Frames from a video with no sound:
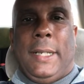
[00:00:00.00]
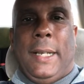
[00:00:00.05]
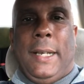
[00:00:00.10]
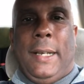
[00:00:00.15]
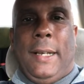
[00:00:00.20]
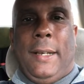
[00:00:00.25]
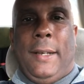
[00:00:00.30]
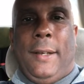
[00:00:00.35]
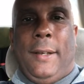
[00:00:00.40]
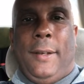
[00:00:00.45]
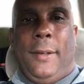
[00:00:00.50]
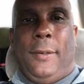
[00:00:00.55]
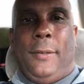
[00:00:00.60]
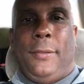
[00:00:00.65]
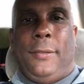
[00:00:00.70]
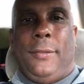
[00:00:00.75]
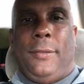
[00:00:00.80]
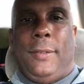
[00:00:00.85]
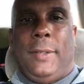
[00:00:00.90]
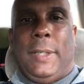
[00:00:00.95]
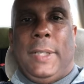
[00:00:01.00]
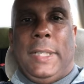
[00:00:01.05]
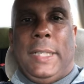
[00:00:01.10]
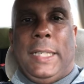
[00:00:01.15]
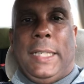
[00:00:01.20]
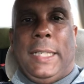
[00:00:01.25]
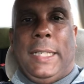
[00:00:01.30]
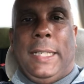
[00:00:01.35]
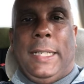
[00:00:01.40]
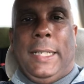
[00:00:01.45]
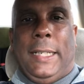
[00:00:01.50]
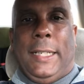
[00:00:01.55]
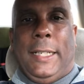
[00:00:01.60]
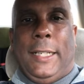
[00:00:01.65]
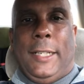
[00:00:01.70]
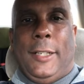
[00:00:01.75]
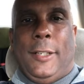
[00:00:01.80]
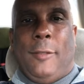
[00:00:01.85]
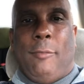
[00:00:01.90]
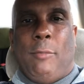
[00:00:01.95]
of
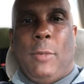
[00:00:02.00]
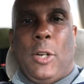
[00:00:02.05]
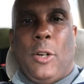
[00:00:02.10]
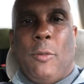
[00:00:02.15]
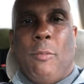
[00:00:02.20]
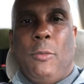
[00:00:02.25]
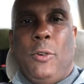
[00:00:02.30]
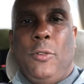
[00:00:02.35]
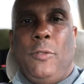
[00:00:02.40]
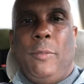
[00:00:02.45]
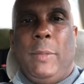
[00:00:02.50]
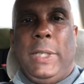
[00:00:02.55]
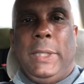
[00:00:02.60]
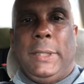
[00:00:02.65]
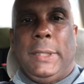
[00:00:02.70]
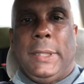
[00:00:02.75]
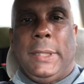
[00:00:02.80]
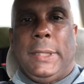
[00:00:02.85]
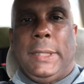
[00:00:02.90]
her movement.